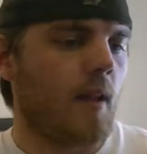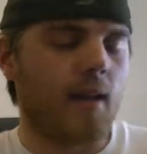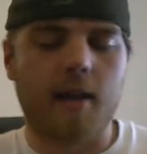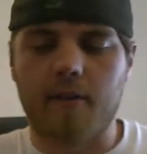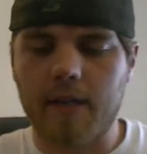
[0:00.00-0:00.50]

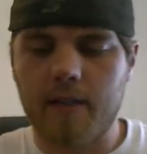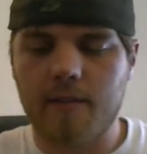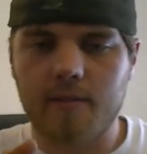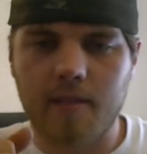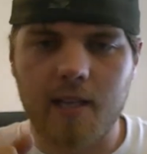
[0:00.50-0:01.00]
Now,
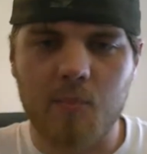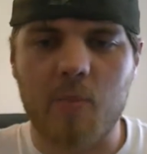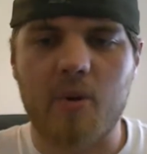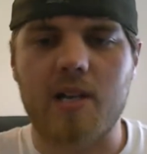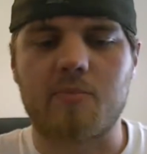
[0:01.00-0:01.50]
in my
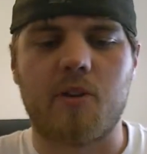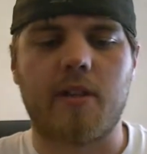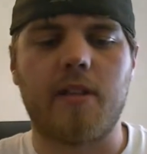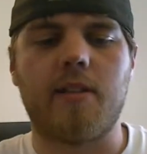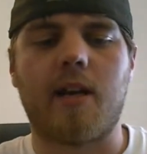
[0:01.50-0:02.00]
Brass
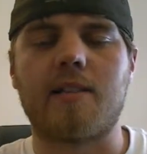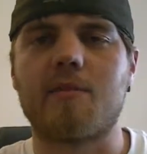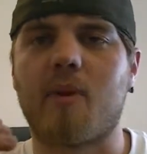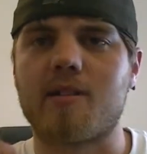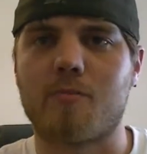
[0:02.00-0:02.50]
Monkey, I
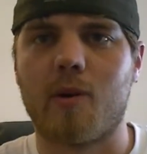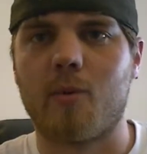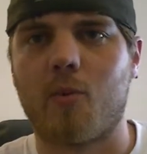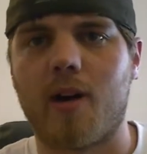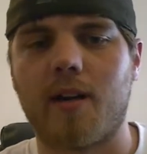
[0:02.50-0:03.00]
just bought some
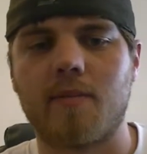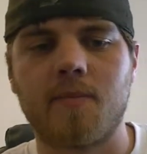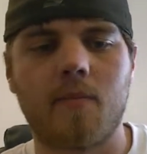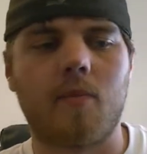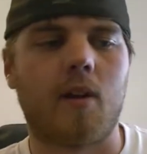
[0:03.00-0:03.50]
ribbon wire
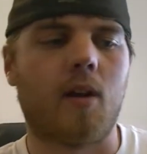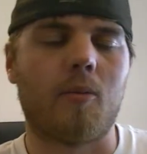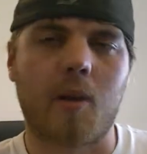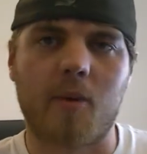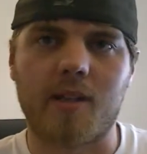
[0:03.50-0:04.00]

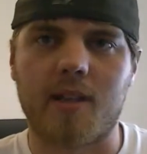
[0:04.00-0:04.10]
when I bought